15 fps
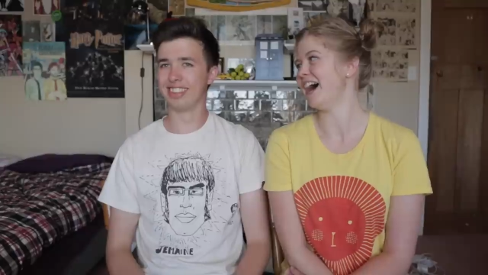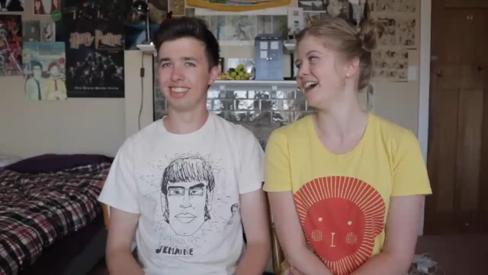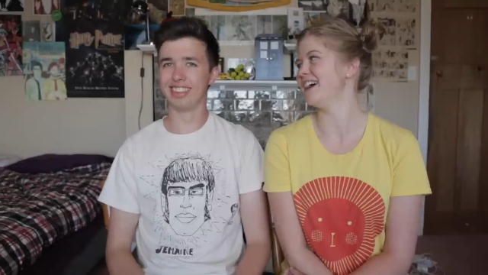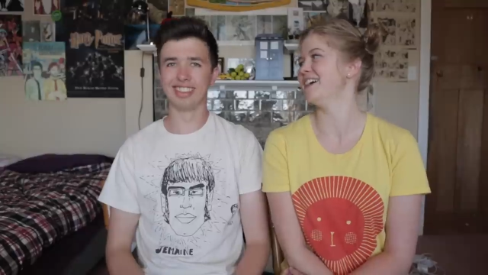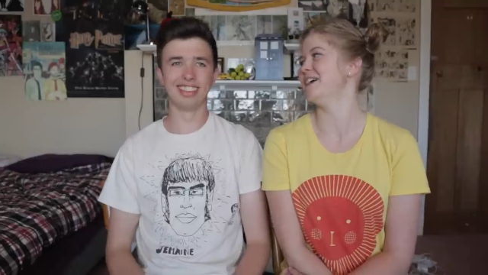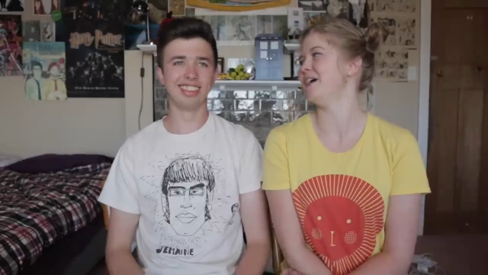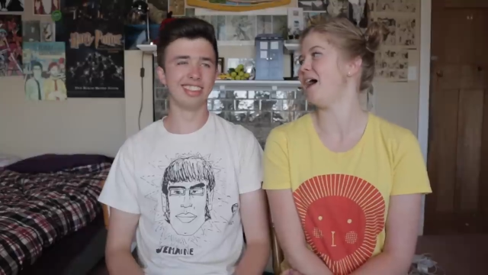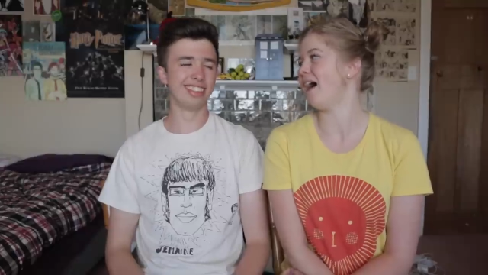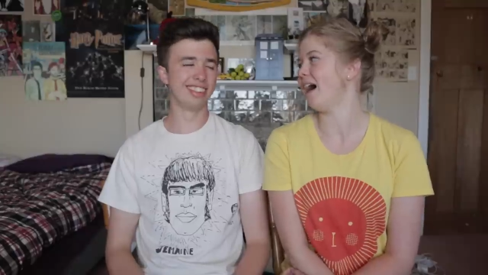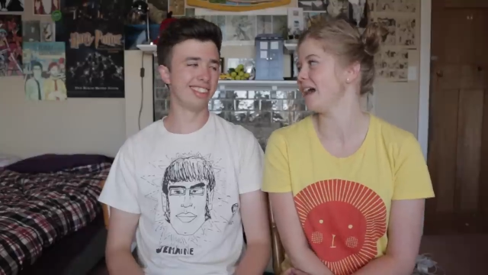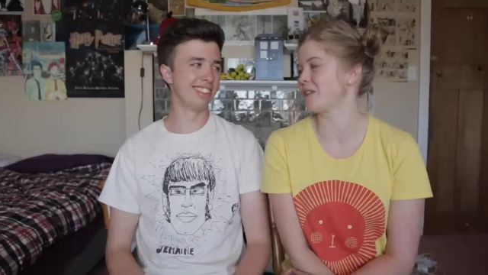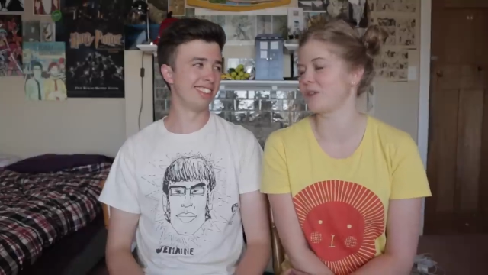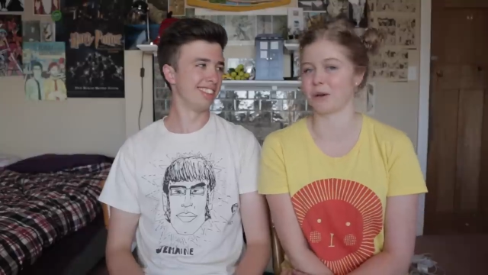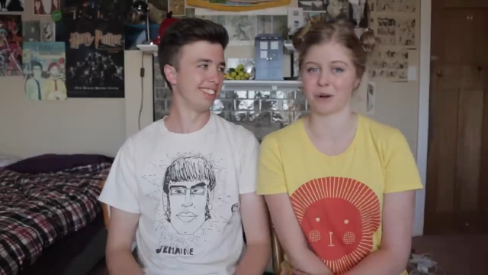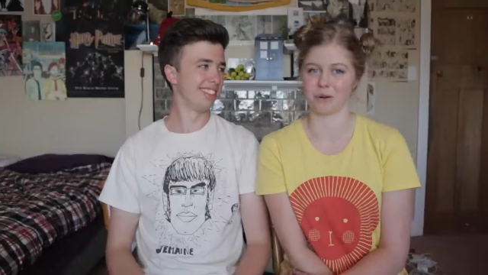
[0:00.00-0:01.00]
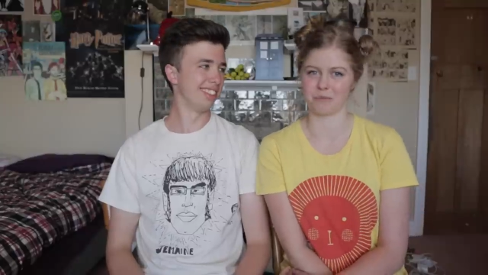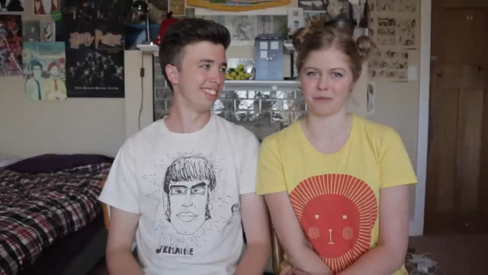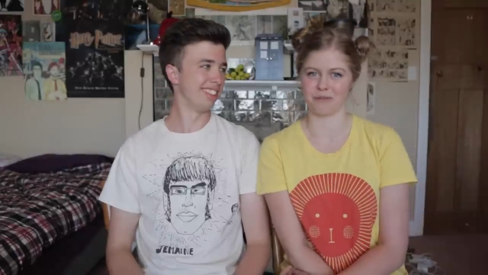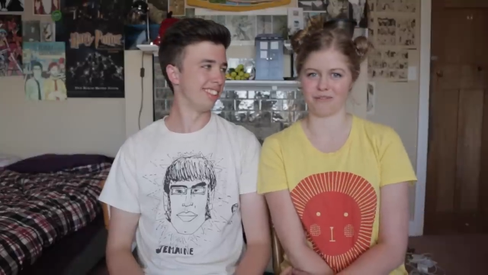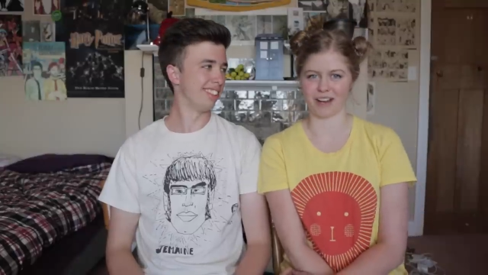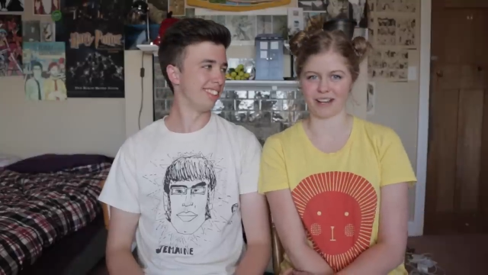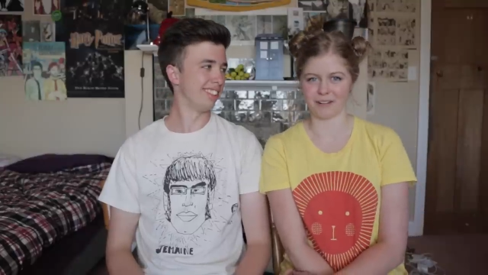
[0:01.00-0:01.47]
Speaker 1: uh, I thought it
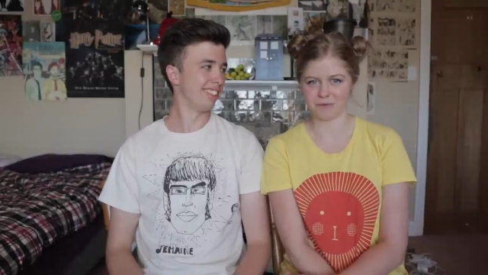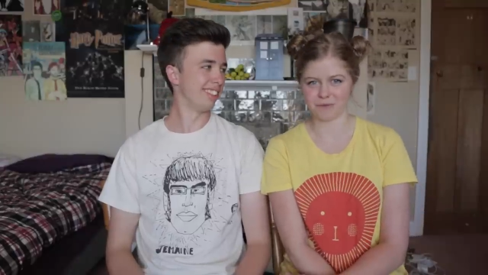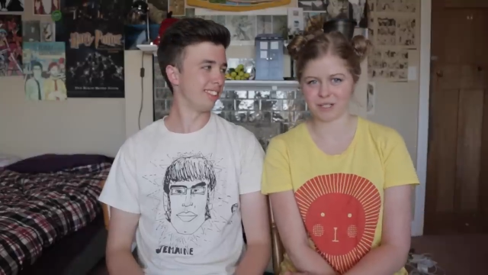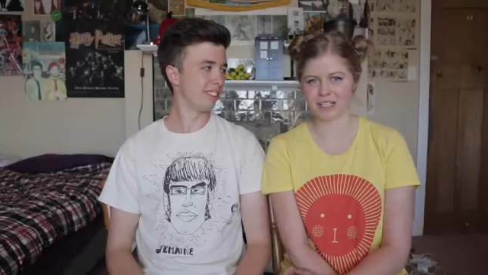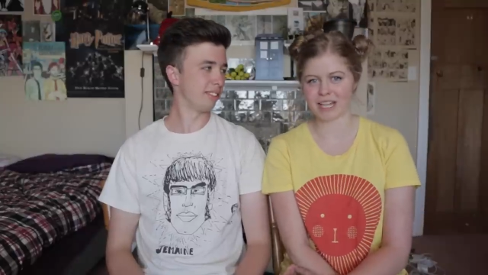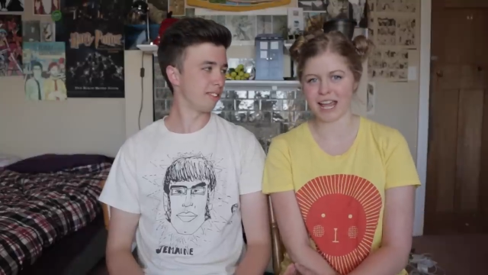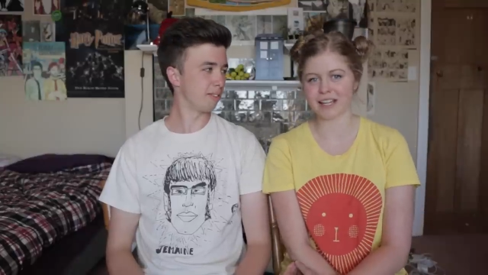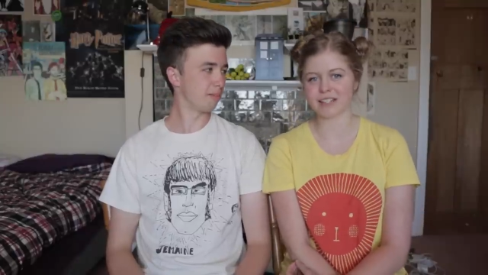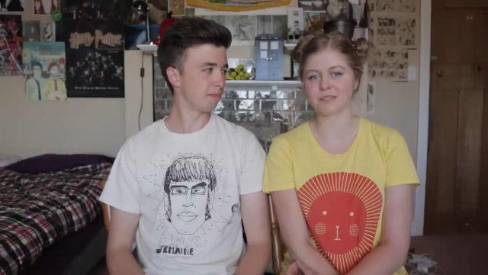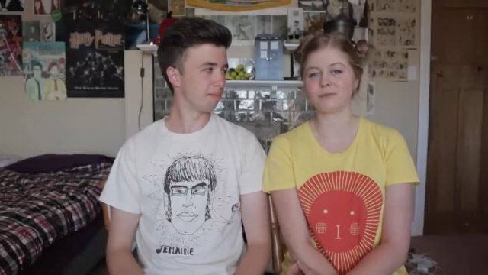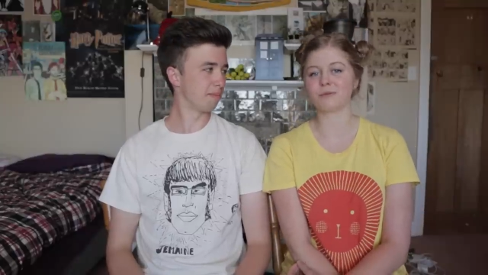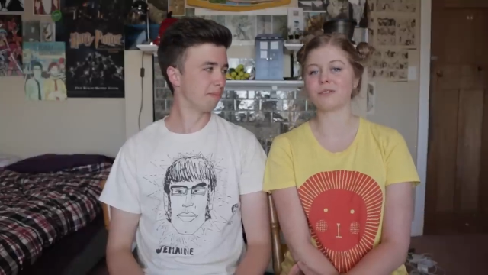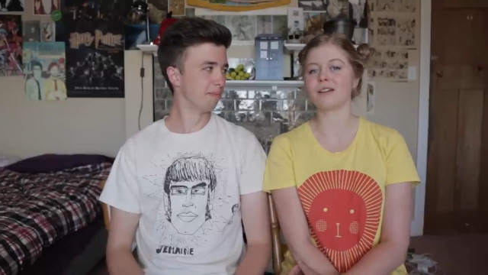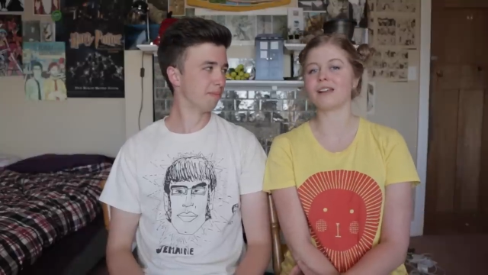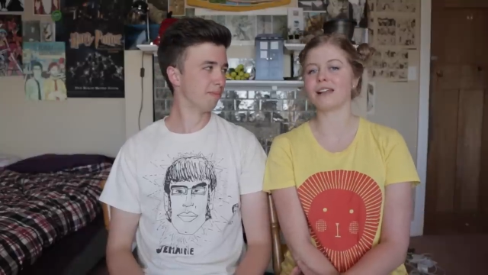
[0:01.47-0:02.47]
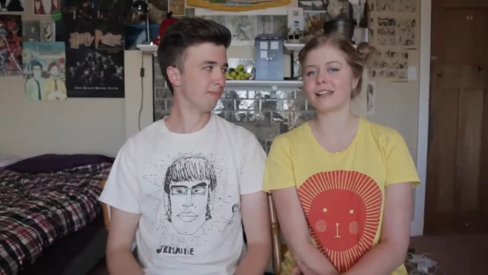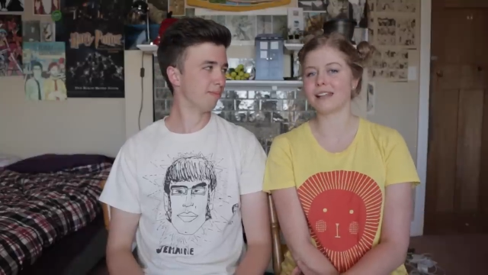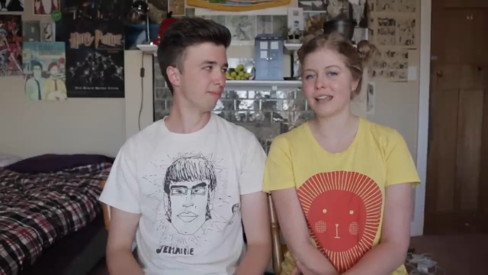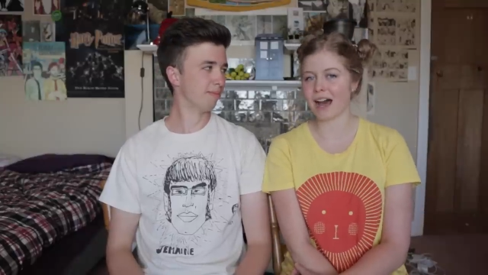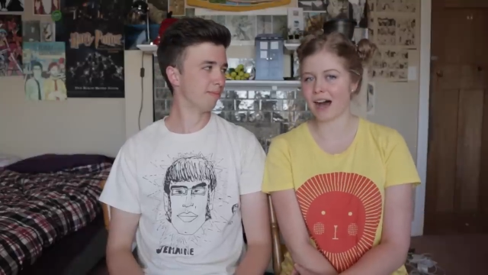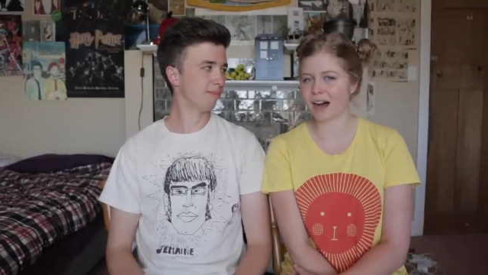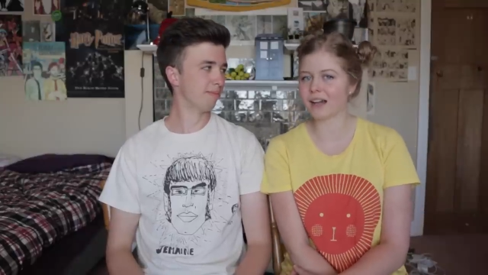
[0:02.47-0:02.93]
would be funny to take some
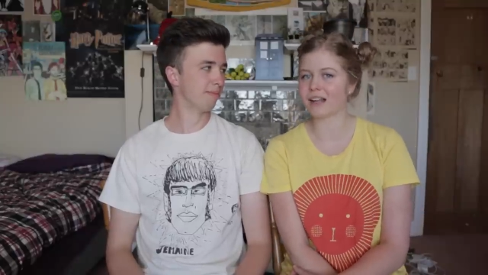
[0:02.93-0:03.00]
really